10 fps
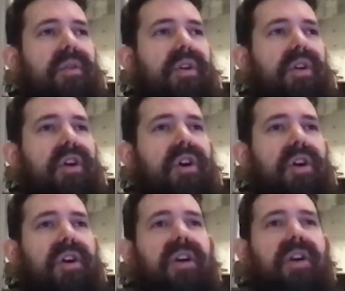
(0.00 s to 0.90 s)

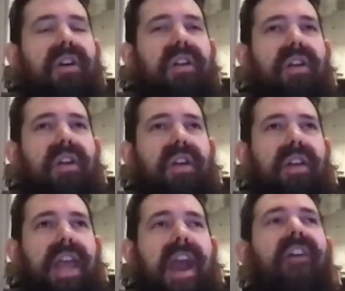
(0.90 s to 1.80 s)
her
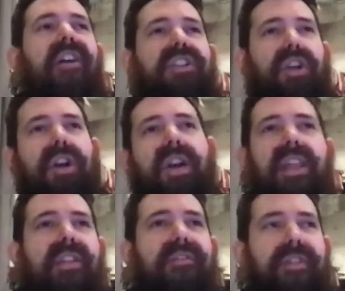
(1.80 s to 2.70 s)
character
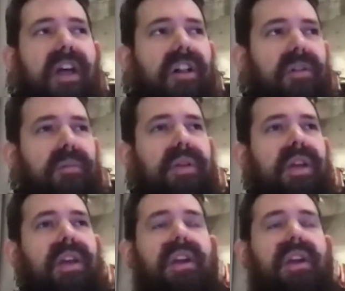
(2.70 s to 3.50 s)
in the film